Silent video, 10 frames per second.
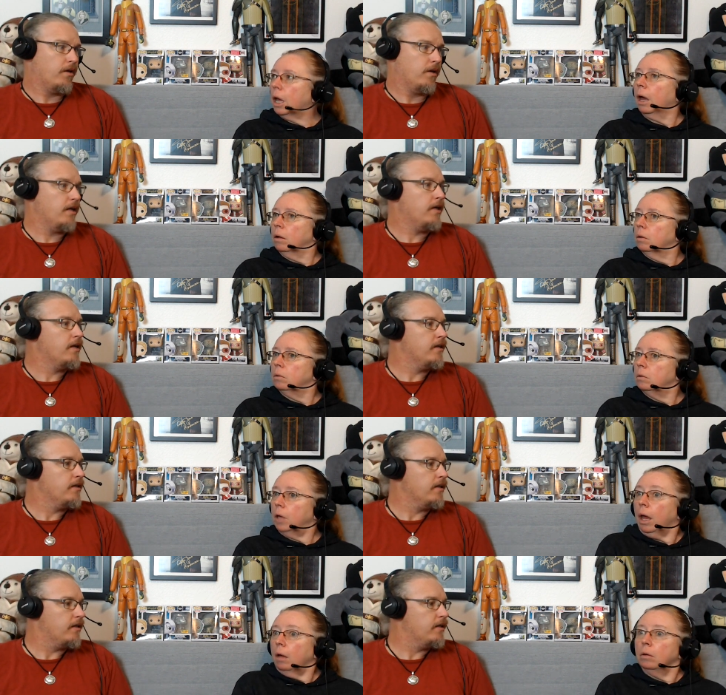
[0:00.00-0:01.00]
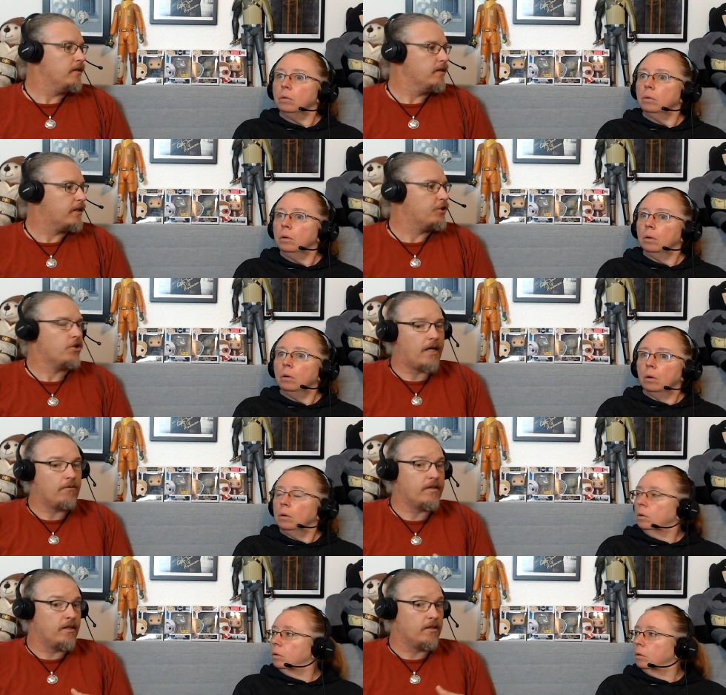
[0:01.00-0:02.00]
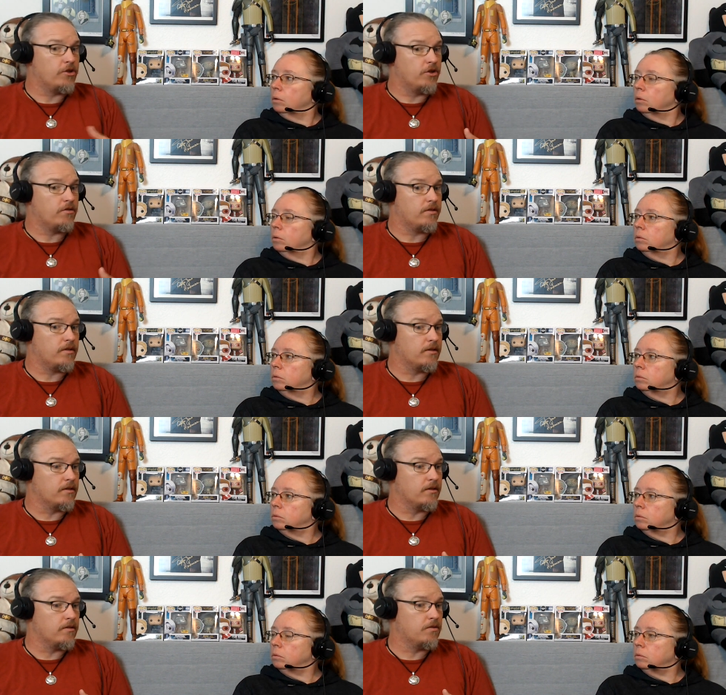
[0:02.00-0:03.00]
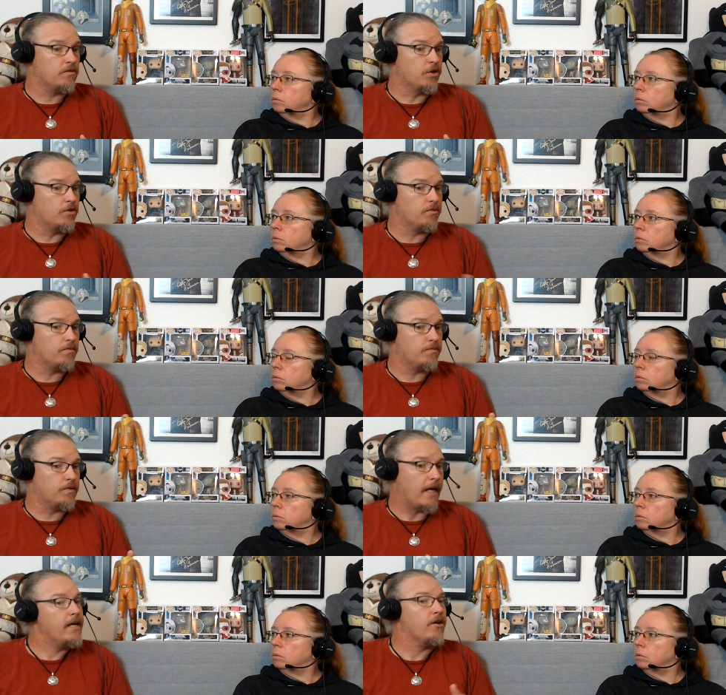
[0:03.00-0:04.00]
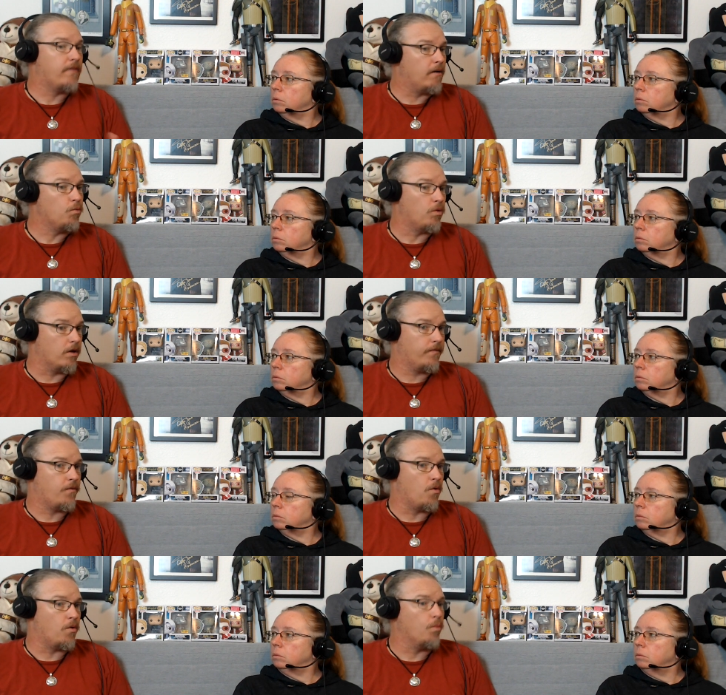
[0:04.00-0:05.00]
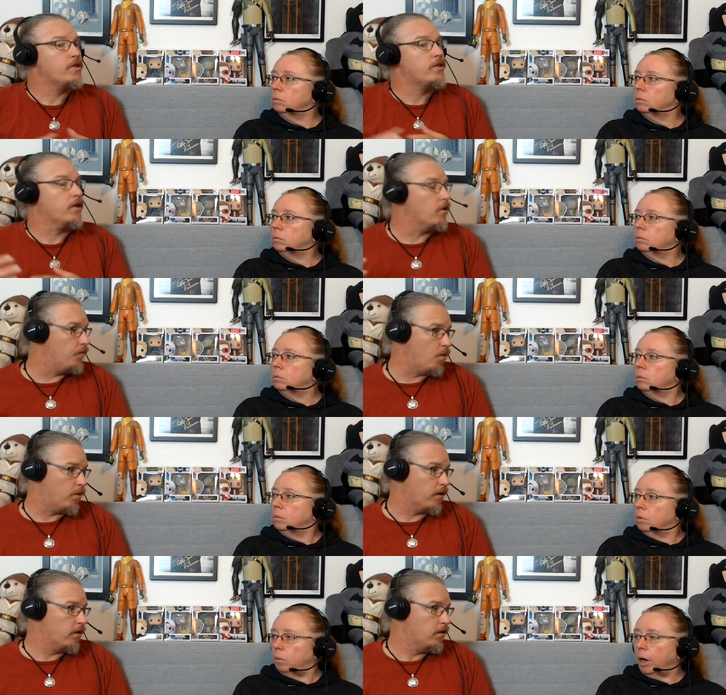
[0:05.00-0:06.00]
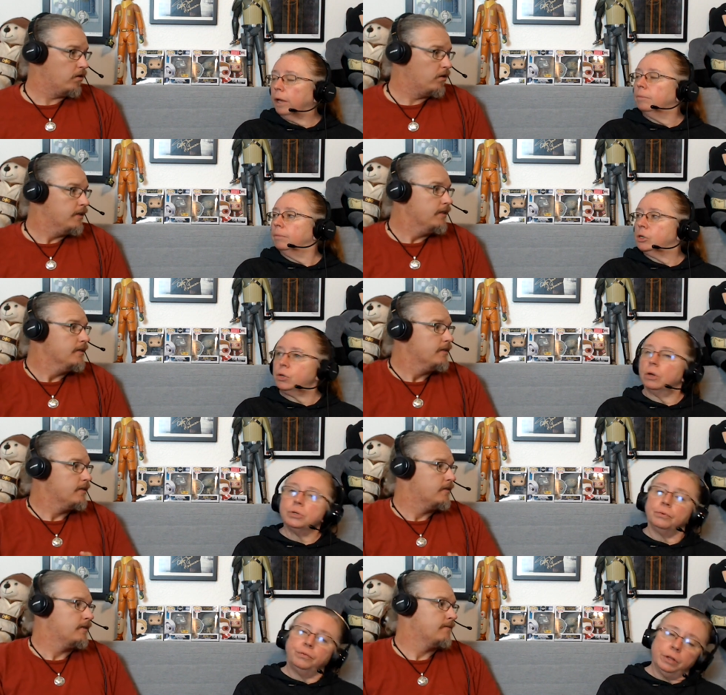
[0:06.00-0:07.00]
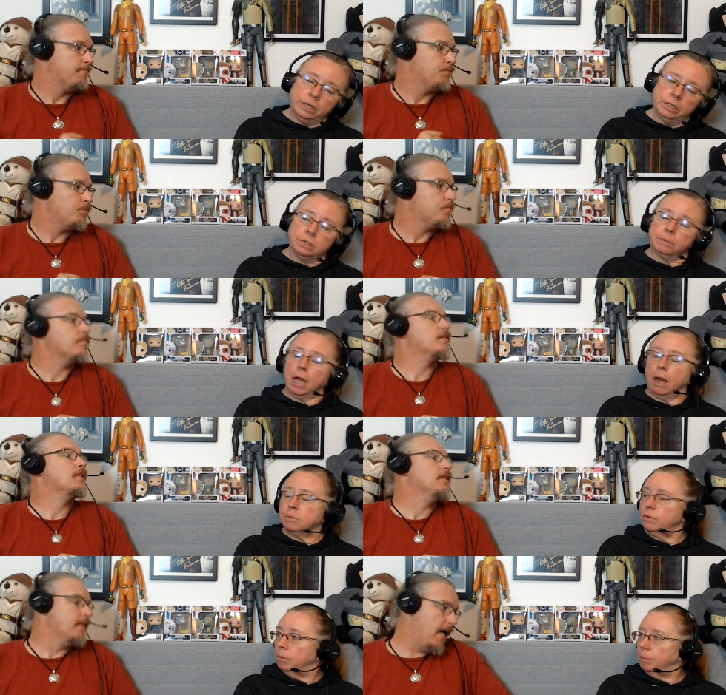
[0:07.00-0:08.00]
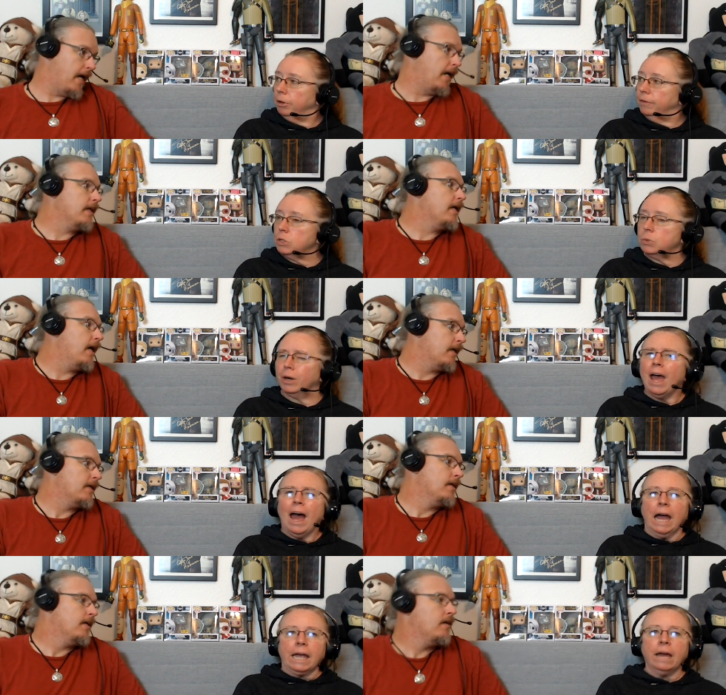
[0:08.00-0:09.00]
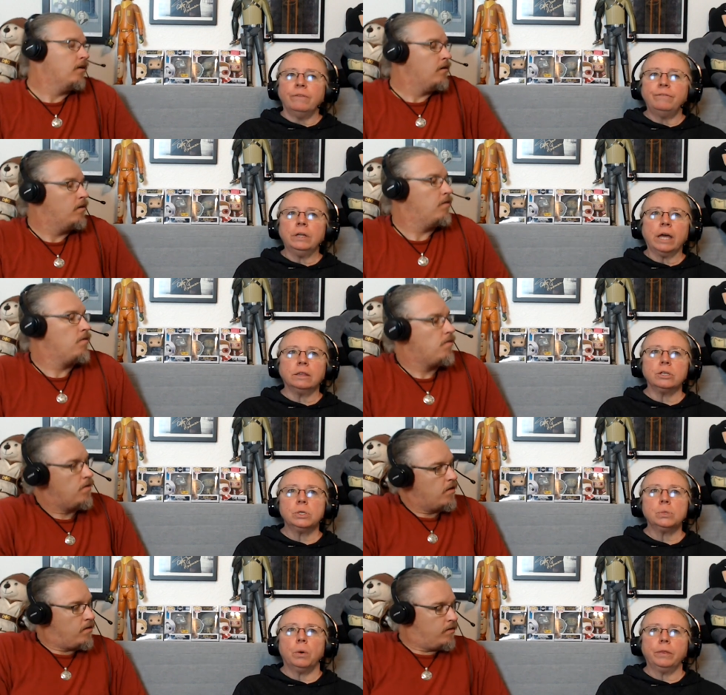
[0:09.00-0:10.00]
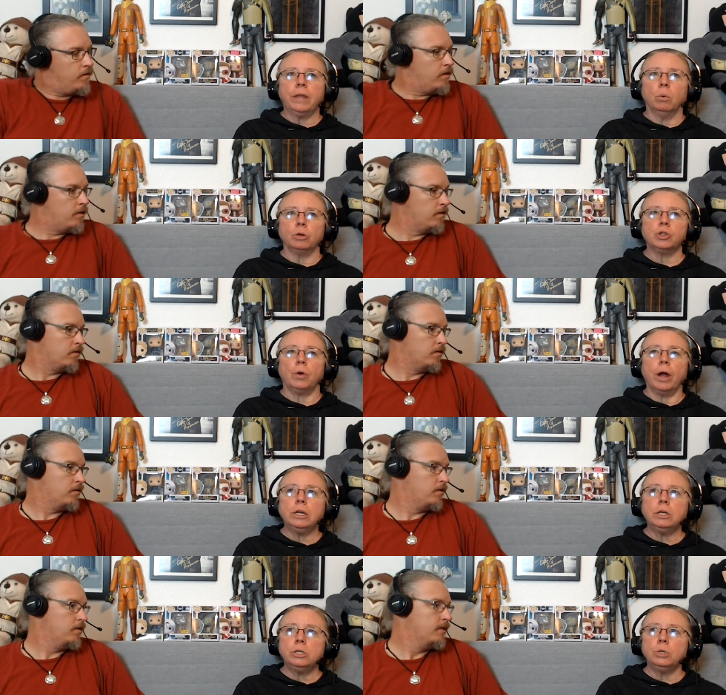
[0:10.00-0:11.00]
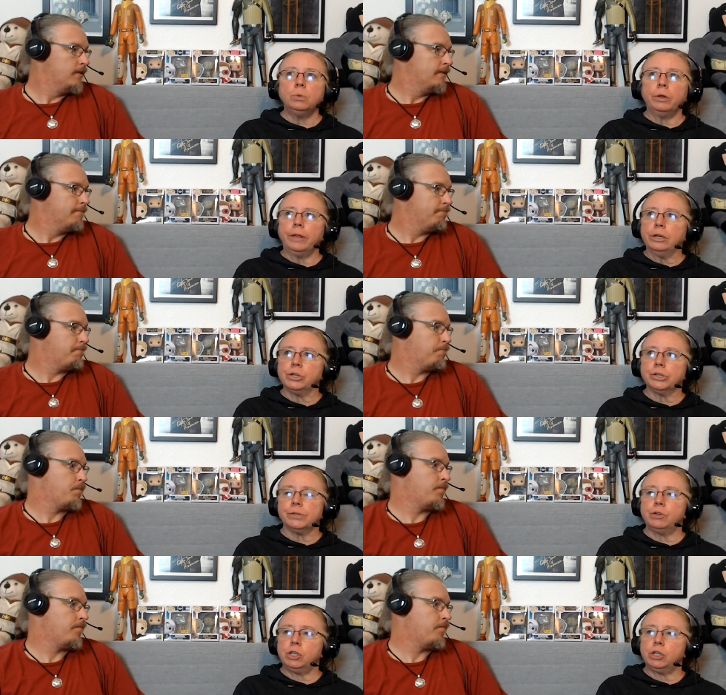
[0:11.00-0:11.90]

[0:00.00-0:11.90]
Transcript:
Speaker 1: Yeah. Eh, yeah. Because you're allowing you're you're laying groundwork for what's going to go forward.
Speaker 2: Right. But you're also filling in some gaps from yeah, the previous yeah. one. I kind of feel like this is what they were trying to do with Agents of